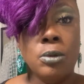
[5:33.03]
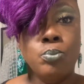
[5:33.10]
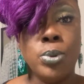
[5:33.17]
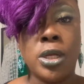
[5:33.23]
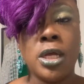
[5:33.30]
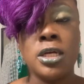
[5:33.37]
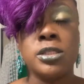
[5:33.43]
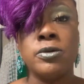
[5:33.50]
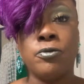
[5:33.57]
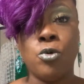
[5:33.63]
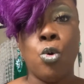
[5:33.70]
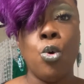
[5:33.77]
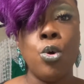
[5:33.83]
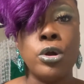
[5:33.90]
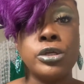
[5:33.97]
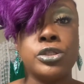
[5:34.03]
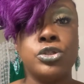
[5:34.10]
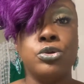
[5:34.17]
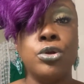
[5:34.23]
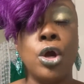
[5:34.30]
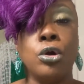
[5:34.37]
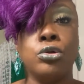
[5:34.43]
Because, of course,
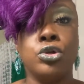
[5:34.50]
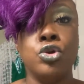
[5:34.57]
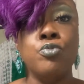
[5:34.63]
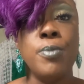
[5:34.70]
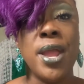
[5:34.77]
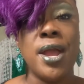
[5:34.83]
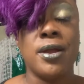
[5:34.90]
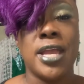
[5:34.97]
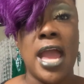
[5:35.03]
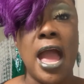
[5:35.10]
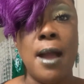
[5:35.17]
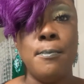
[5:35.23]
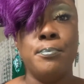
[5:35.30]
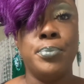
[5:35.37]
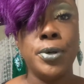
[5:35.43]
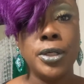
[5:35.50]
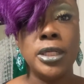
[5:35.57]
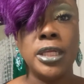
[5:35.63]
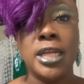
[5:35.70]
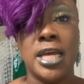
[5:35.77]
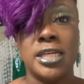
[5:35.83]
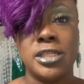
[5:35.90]
you know, you may have got
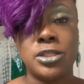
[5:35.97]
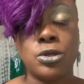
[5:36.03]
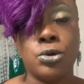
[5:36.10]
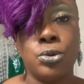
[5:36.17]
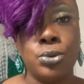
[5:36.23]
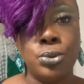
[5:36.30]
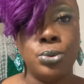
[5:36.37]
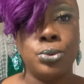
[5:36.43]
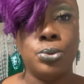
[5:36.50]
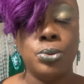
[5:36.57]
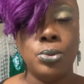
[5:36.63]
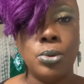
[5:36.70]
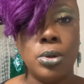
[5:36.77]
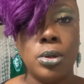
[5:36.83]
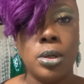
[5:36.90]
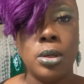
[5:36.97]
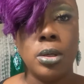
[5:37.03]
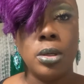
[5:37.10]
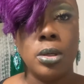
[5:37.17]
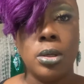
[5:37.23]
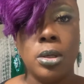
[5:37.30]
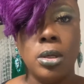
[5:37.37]
bullied at school,
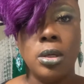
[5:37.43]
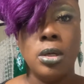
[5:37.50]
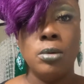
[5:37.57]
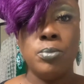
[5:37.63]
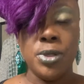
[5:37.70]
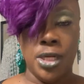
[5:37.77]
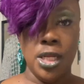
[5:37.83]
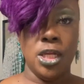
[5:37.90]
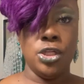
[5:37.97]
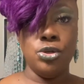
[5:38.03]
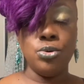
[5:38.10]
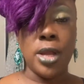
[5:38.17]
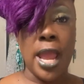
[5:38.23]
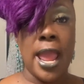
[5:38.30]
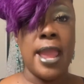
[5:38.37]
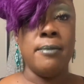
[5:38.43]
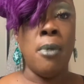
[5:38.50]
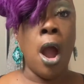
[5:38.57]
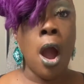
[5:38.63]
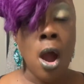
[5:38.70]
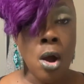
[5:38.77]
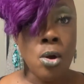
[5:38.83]
but then you came
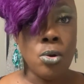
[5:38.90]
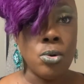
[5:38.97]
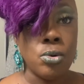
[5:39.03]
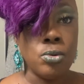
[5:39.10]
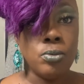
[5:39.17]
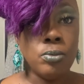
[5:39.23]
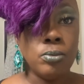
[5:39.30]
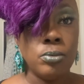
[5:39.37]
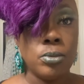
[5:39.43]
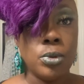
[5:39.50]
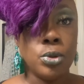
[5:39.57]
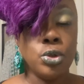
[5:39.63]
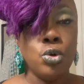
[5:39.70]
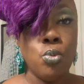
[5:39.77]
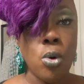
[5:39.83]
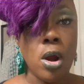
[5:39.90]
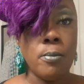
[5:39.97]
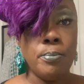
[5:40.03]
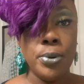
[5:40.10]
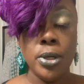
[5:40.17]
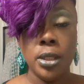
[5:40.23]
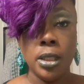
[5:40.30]
home, you
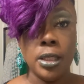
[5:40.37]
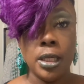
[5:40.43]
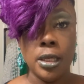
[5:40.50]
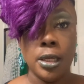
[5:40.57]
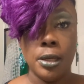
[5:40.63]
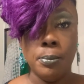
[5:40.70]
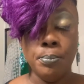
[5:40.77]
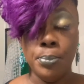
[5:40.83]
weren't bullied.